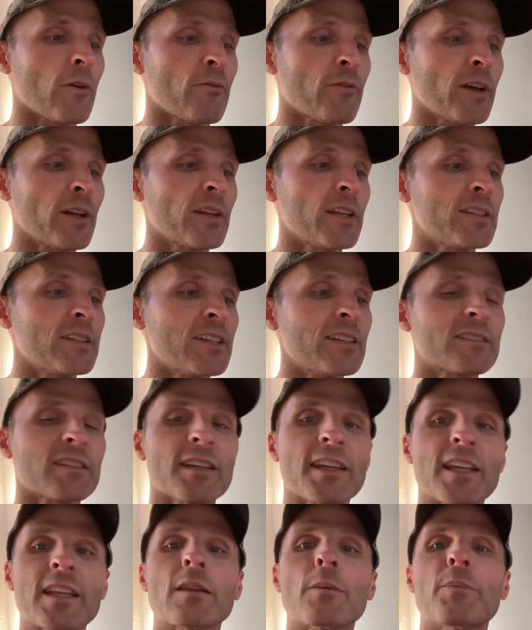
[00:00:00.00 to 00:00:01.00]
fairly
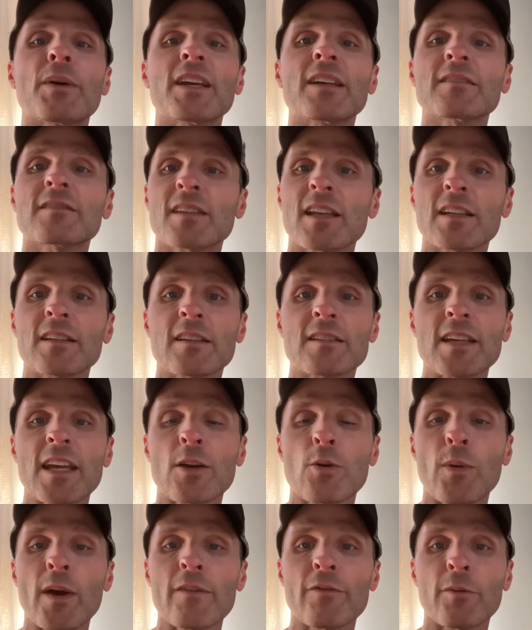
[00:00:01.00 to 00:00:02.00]
decently. The biggest thing to
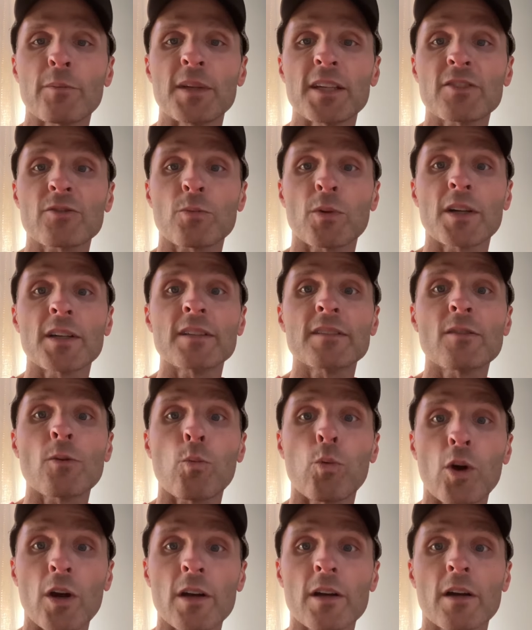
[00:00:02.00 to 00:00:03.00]
take away from this one is the
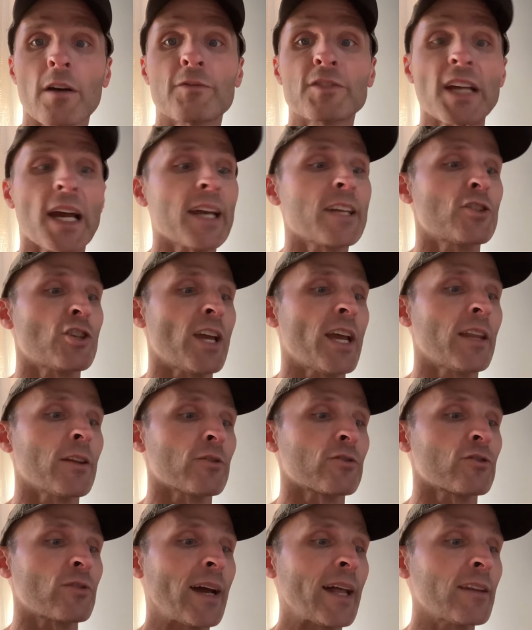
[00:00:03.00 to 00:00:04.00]
work of Ty Chandler.
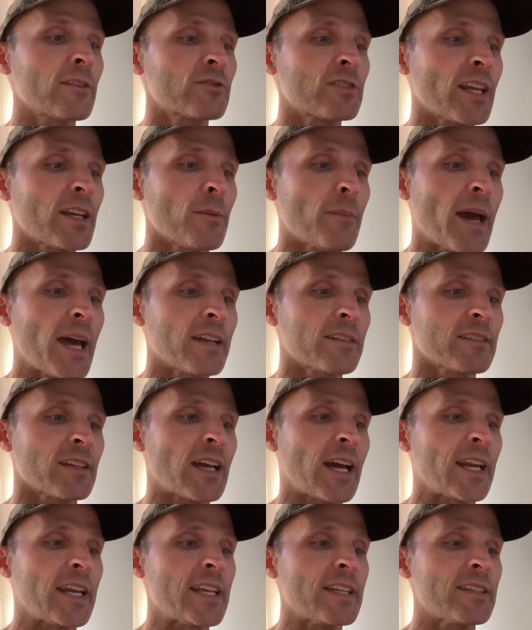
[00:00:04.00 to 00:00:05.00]
So Alexander Mattison
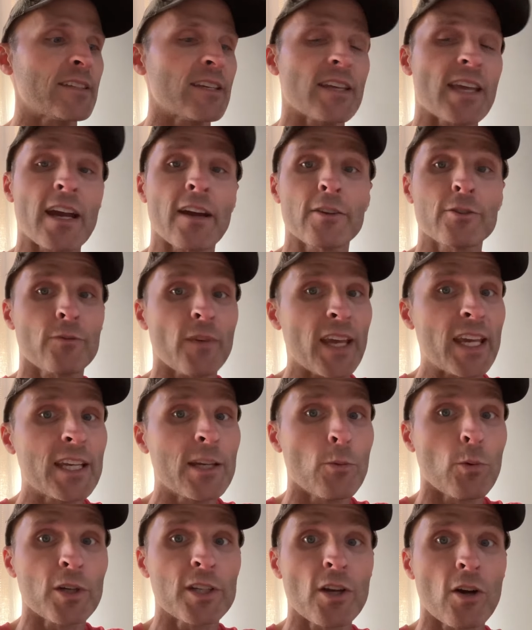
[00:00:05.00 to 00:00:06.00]
got 18 carries for
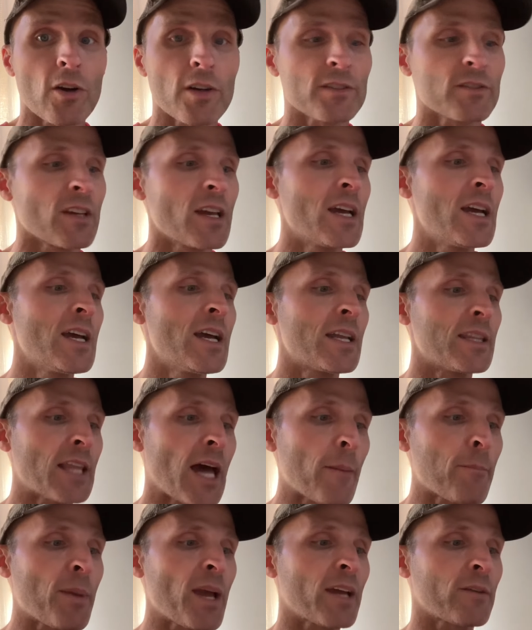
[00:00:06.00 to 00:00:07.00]
81 yards.
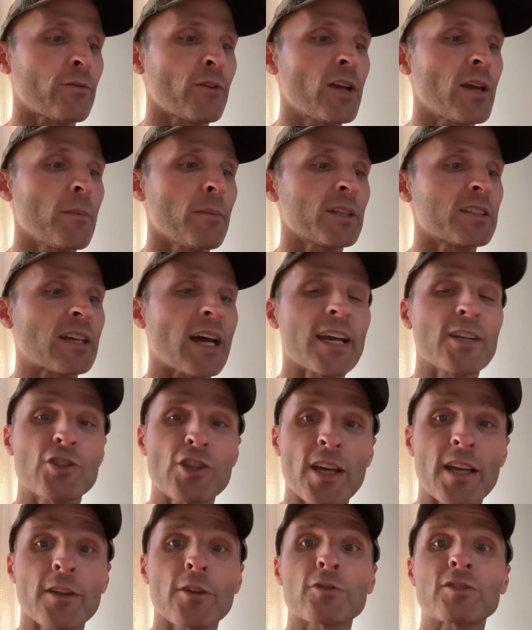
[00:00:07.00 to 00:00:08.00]
Not bad for him, but Ty
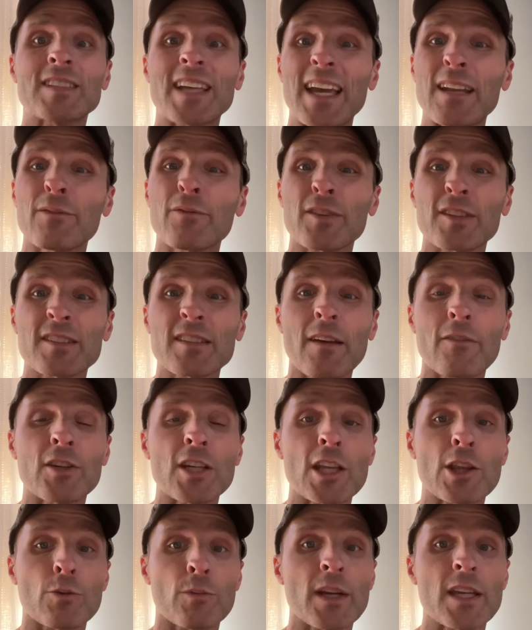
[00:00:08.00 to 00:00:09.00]
Chandler, 10 for
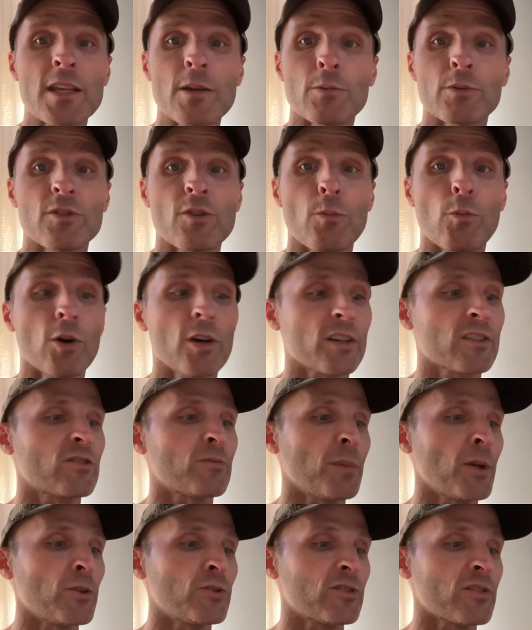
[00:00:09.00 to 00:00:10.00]
73. He was a more
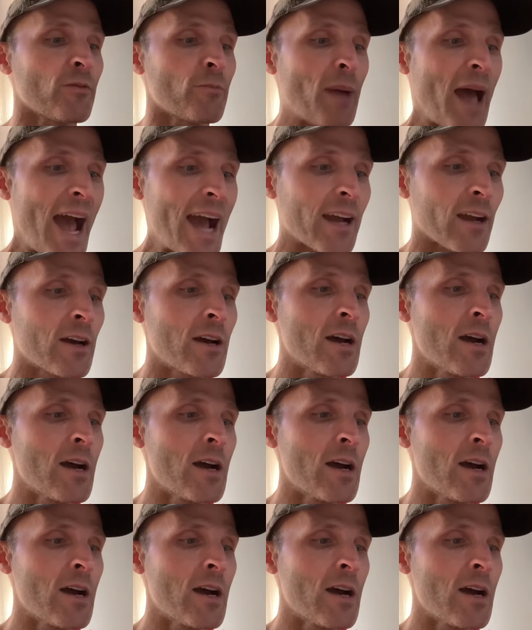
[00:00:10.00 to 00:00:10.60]
explosive back.